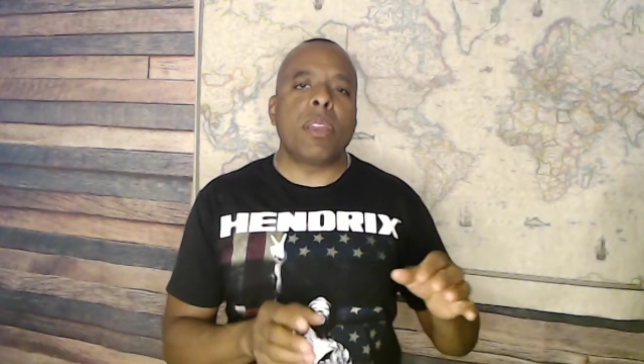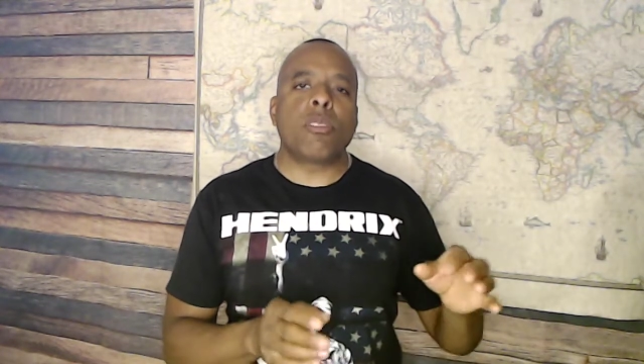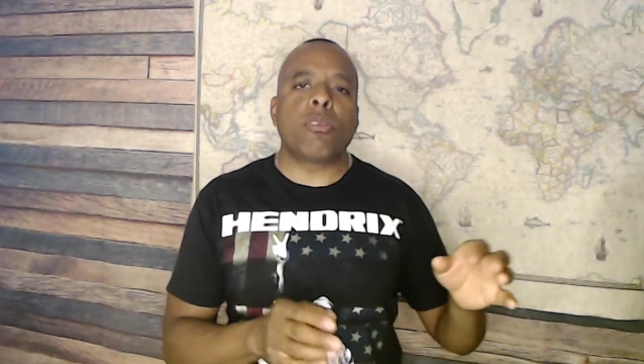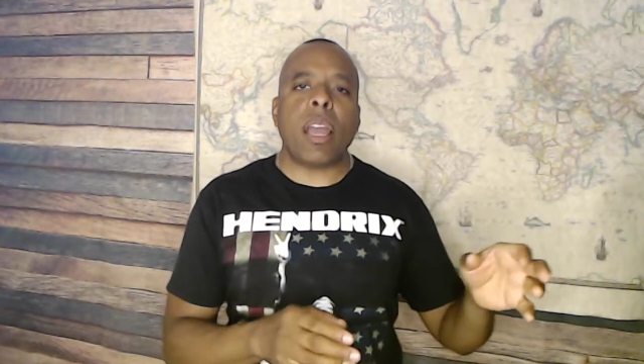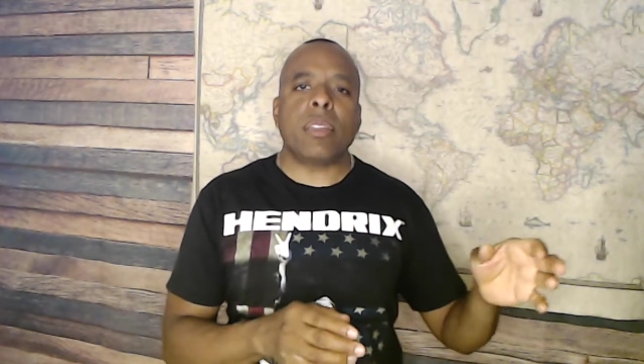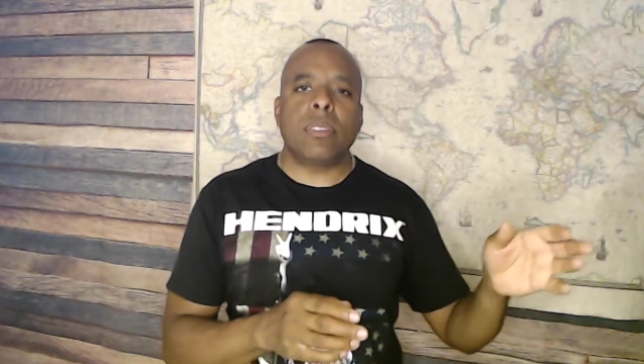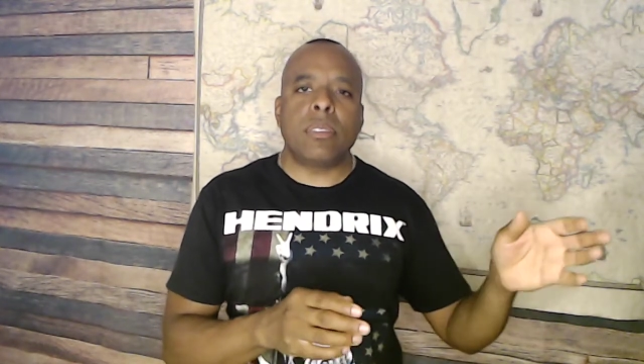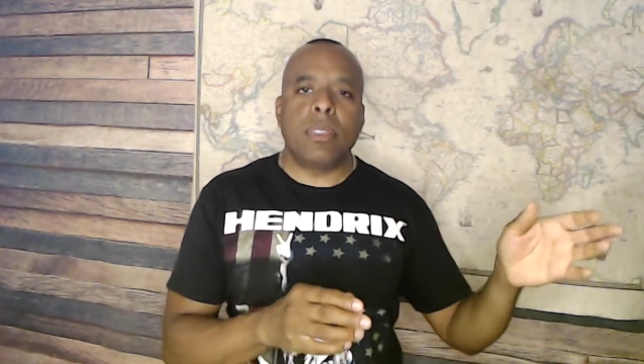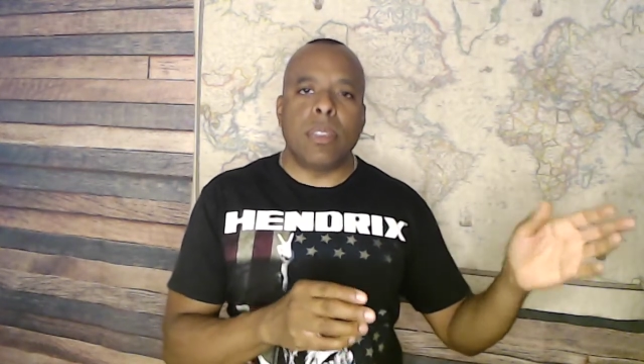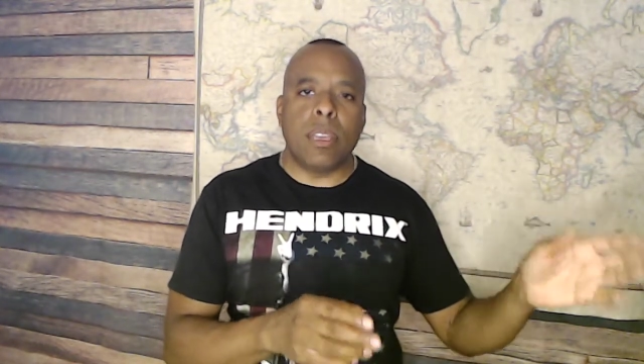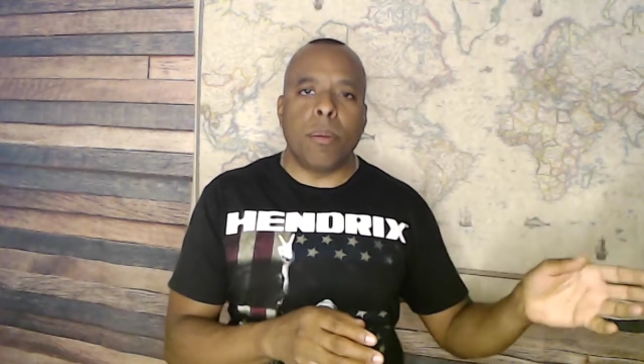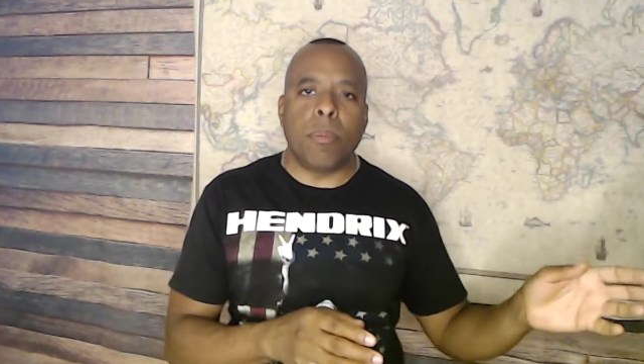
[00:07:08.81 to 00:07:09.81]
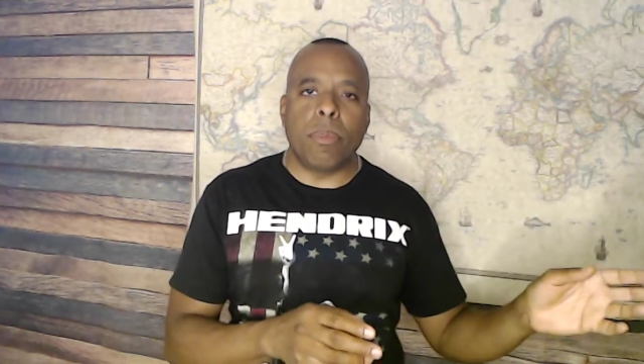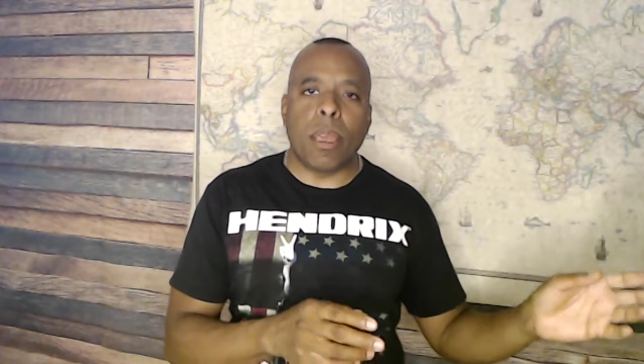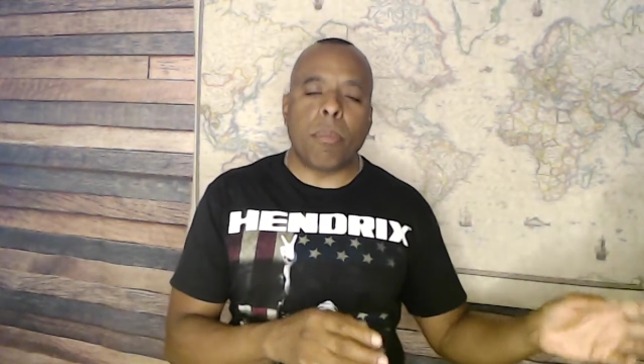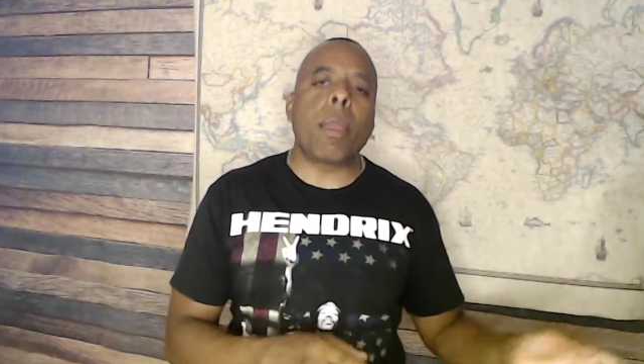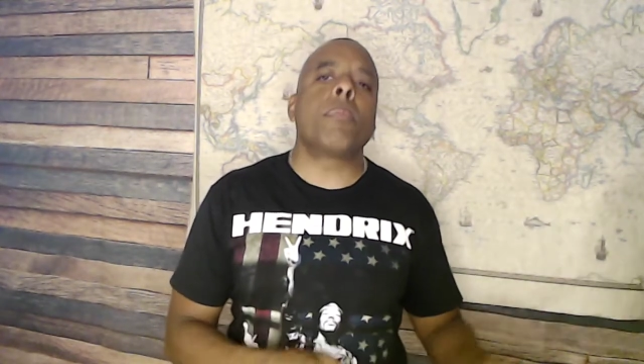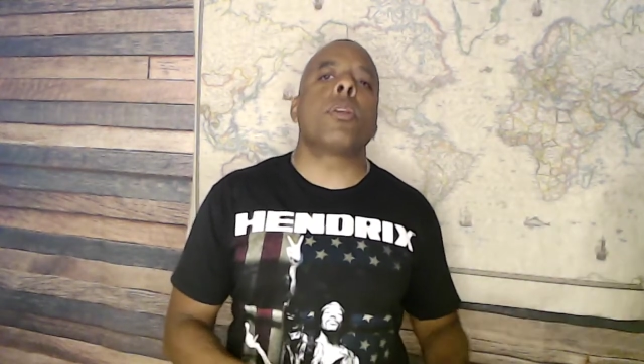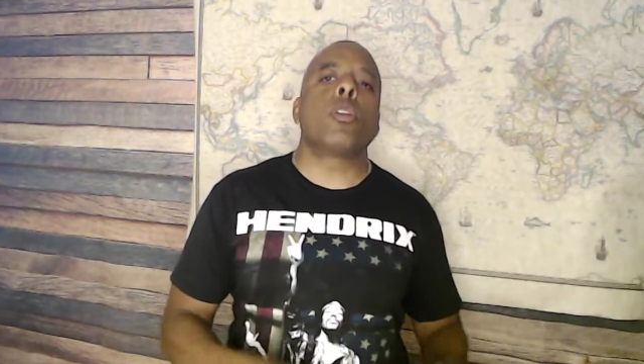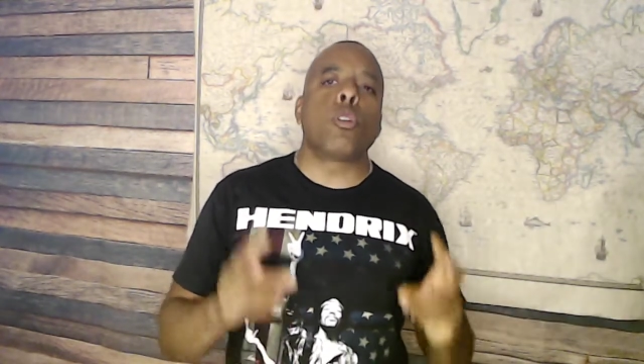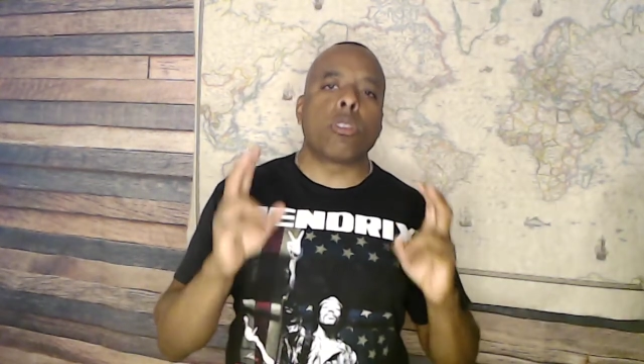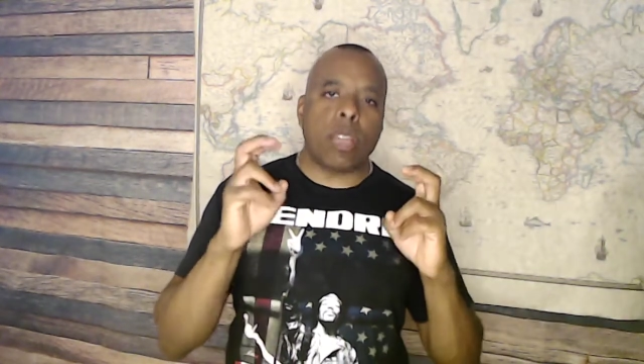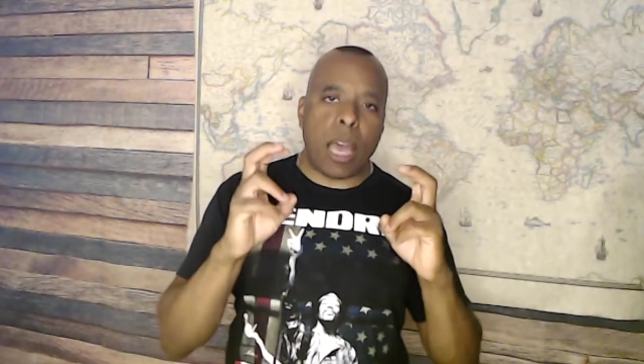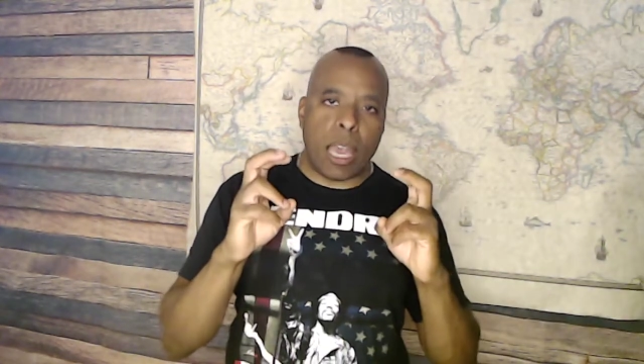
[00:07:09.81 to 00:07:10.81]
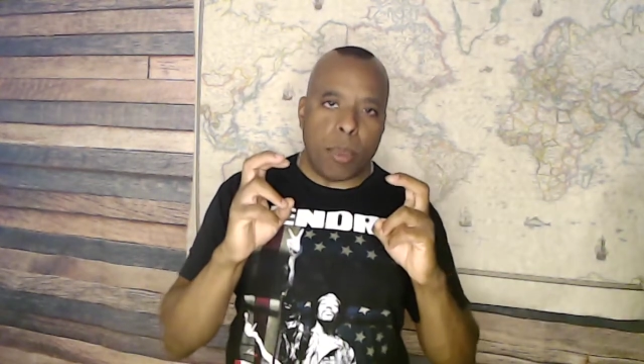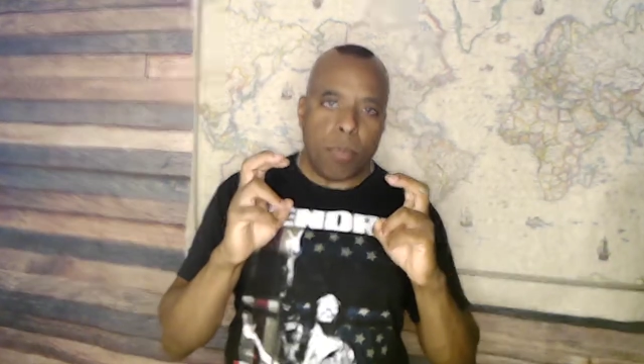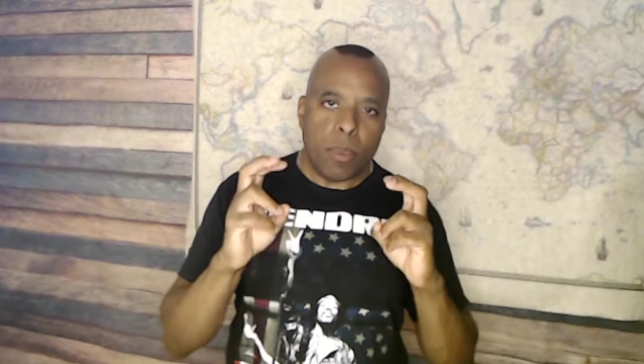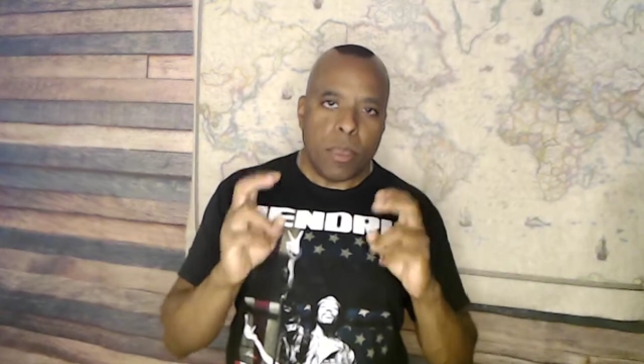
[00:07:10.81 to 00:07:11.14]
attracted to them, they might be your type,